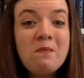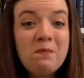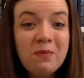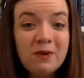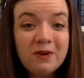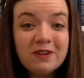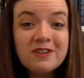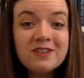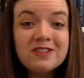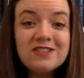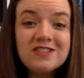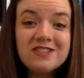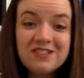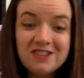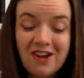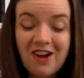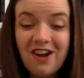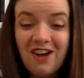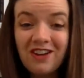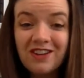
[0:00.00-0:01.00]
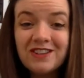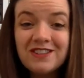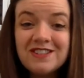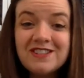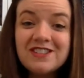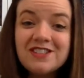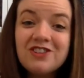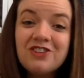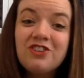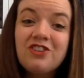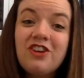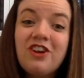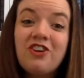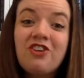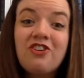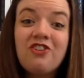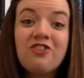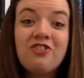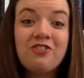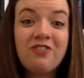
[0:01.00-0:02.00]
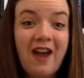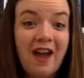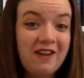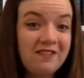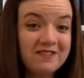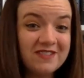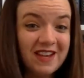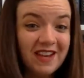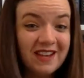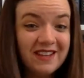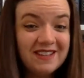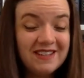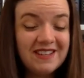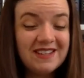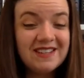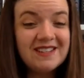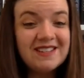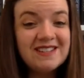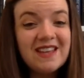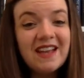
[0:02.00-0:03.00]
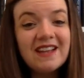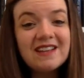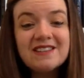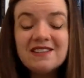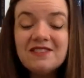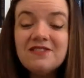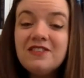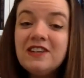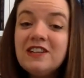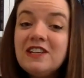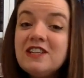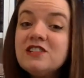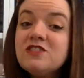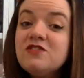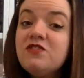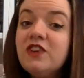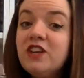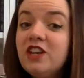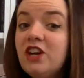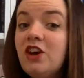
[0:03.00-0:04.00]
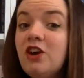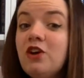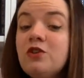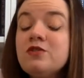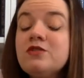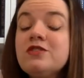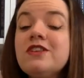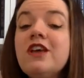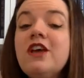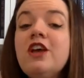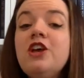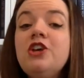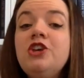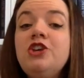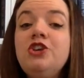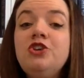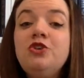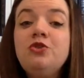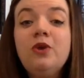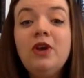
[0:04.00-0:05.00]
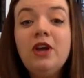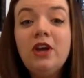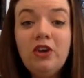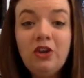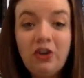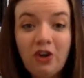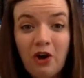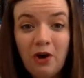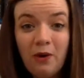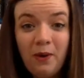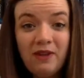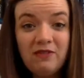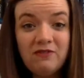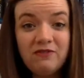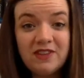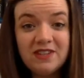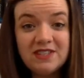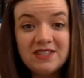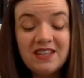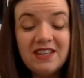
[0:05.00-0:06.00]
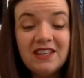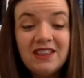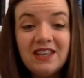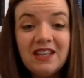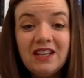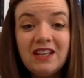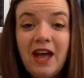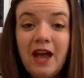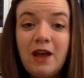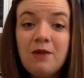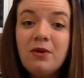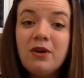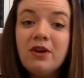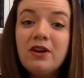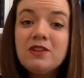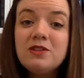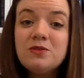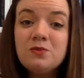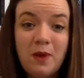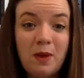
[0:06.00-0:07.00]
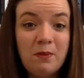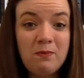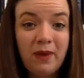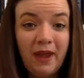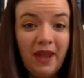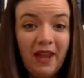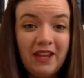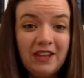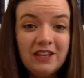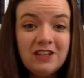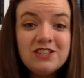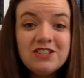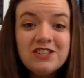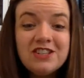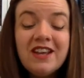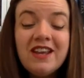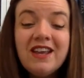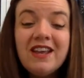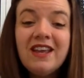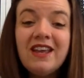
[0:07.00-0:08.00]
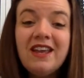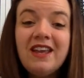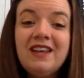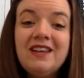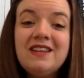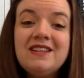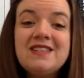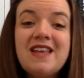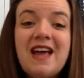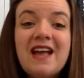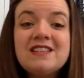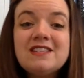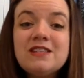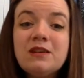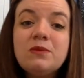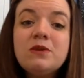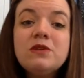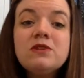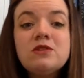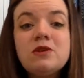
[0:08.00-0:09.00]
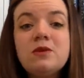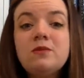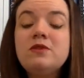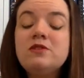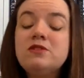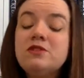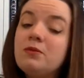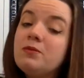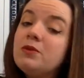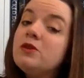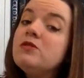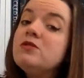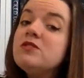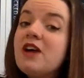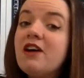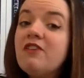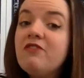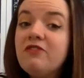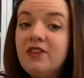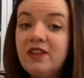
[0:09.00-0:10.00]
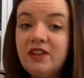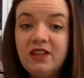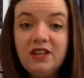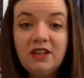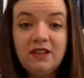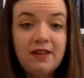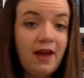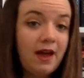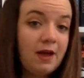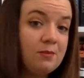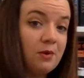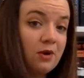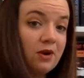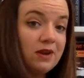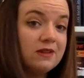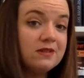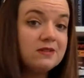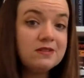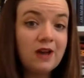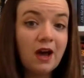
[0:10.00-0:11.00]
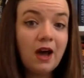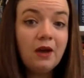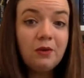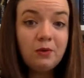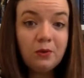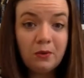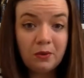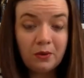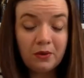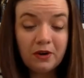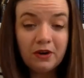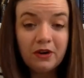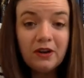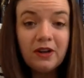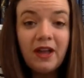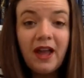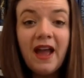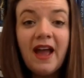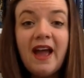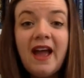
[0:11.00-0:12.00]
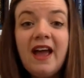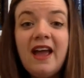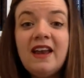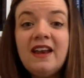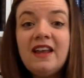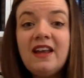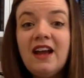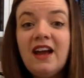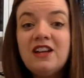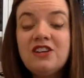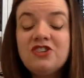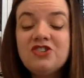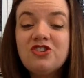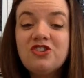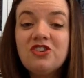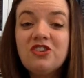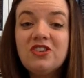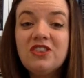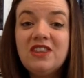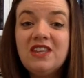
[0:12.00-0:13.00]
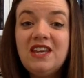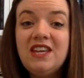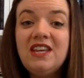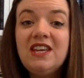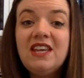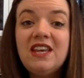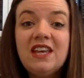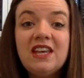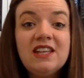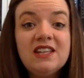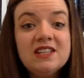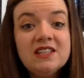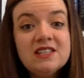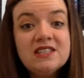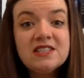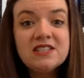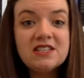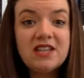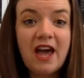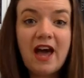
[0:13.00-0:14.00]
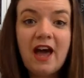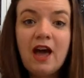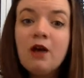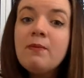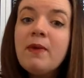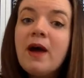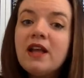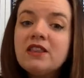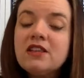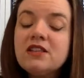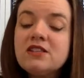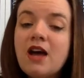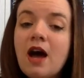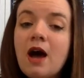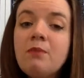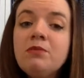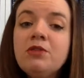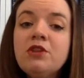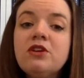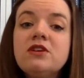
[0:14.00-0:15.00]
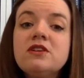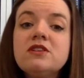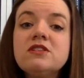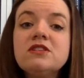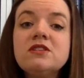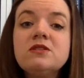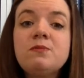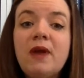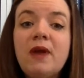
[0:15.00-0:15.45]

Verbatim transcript: books, songs, craft ideas, activities, videos, you can go and visit the library's webpage. It is at www.findlaylibrary.org, and under the Kids tab at the top, there is a